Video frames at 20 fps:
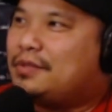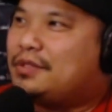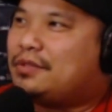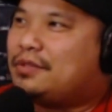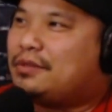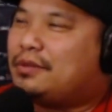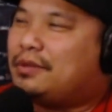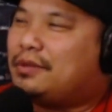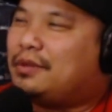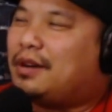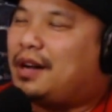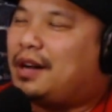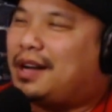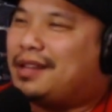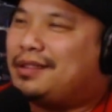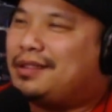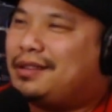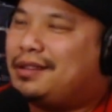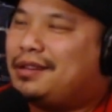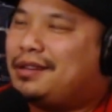So I
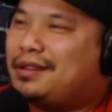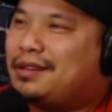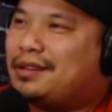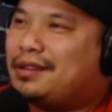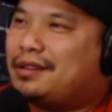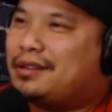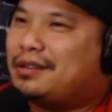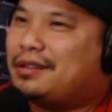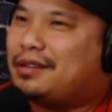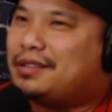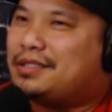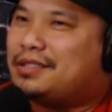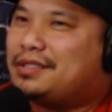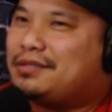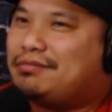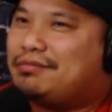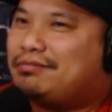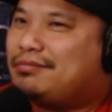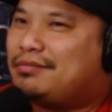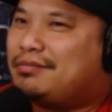think
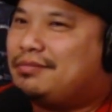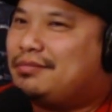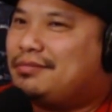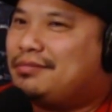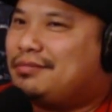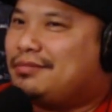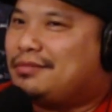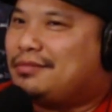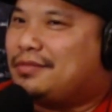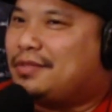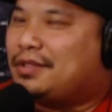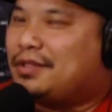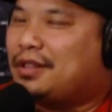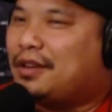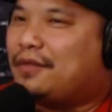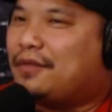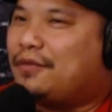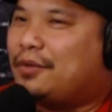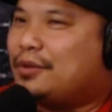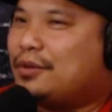
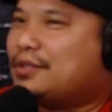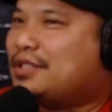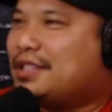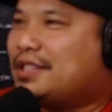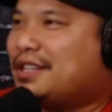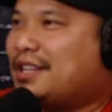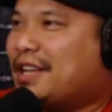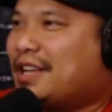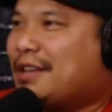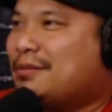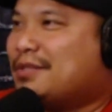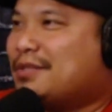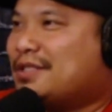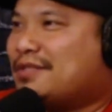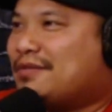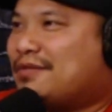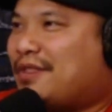a full slate of games is